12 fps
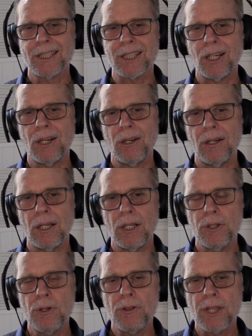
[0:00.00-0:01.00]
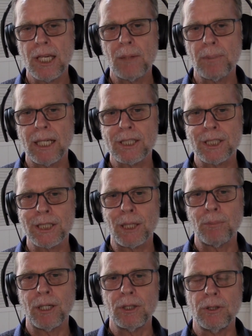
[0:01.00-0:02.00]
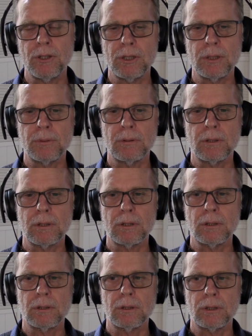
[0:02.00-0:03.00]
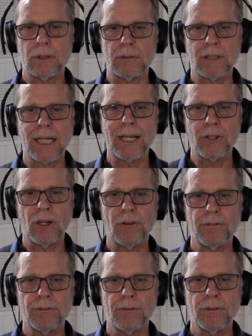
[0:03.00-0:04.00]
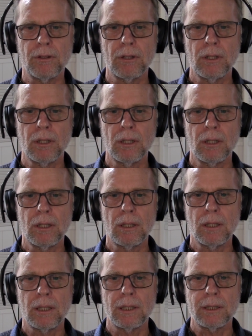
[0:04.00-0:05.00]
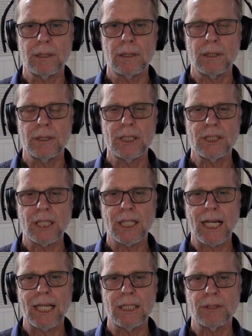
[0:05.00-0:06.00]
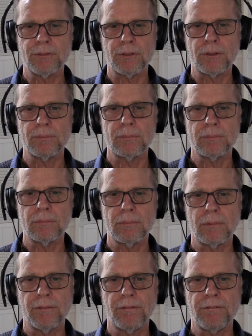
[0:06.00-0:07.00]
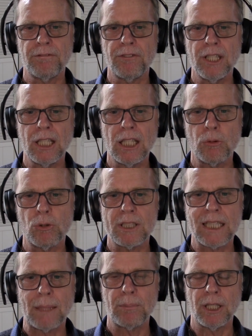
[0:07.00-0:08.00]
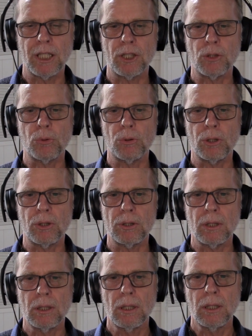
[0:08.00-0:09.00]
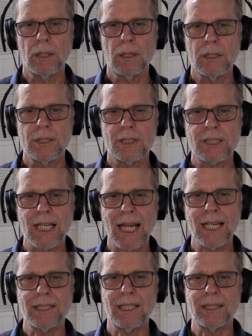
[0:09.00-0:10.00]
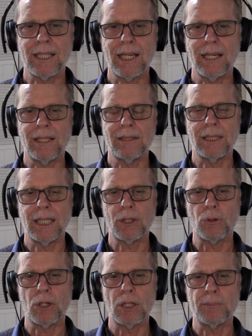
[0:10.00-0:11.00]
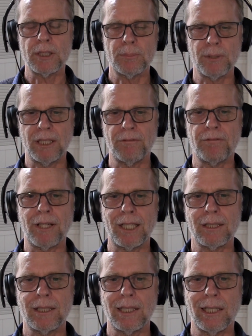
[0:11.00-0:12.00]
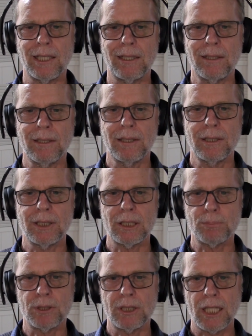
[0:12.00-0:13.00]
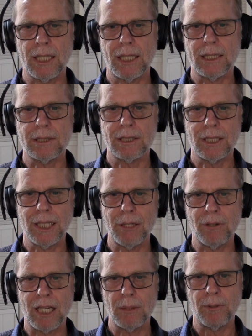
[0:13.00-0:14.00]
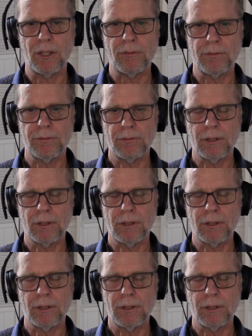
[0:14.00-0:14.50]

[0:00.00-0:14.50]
So you think about someone who's sort of cut off, disengaged from feeling what's happening in the world, saying that they're equanimous, but in fact they're just presenting as the near enemy of